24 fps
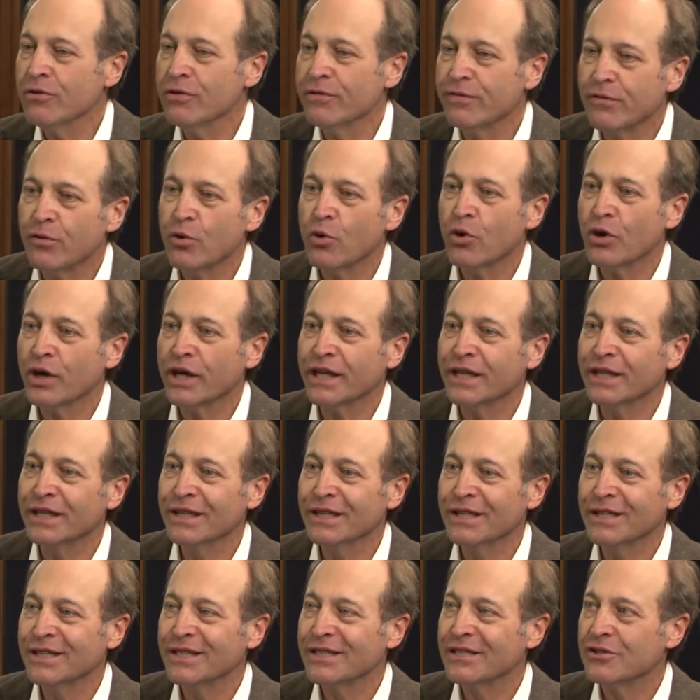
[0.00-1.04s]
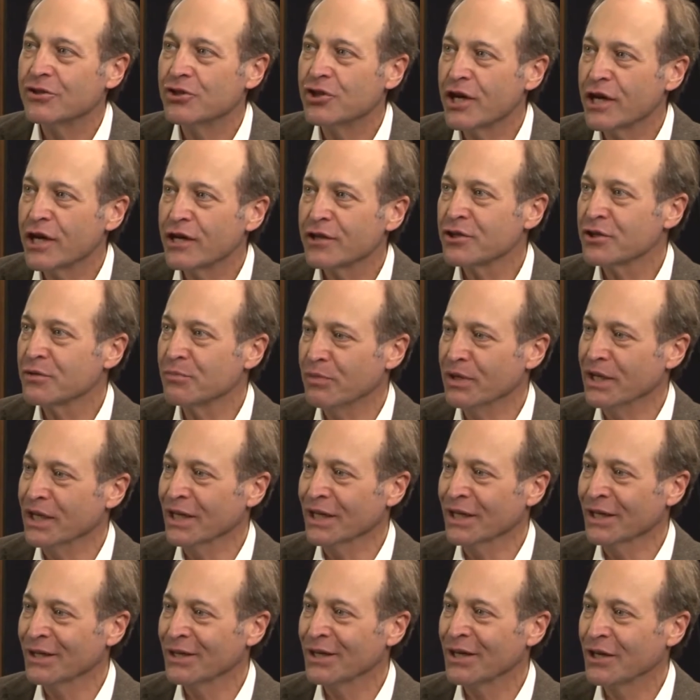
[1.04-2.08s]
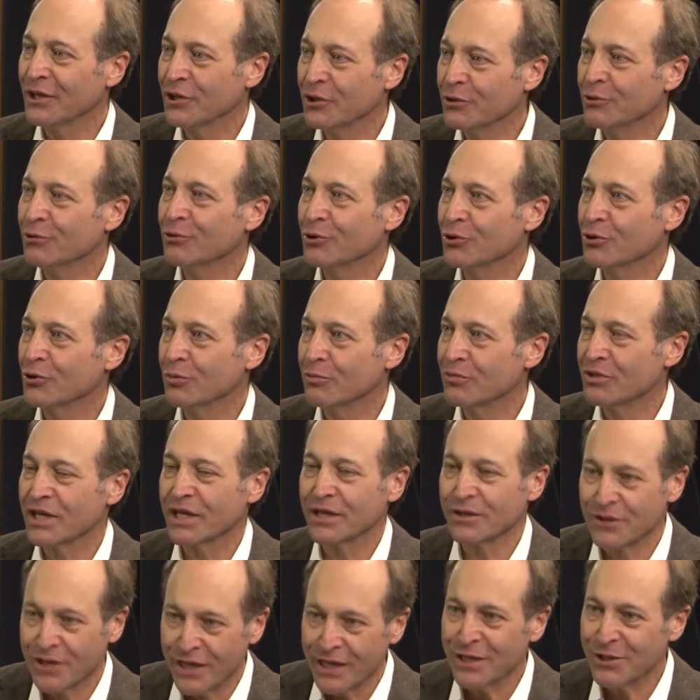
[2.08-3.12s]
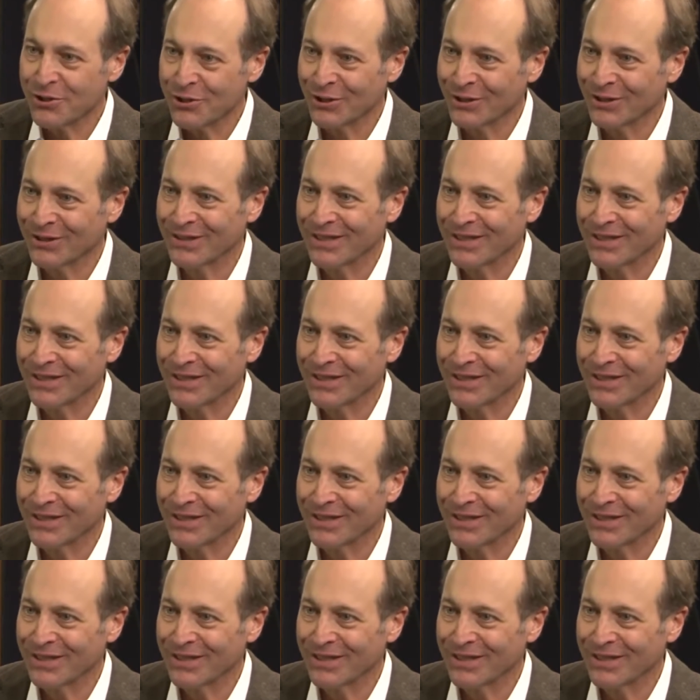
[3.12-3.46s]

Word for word: you avoid just being a YouTube sensation?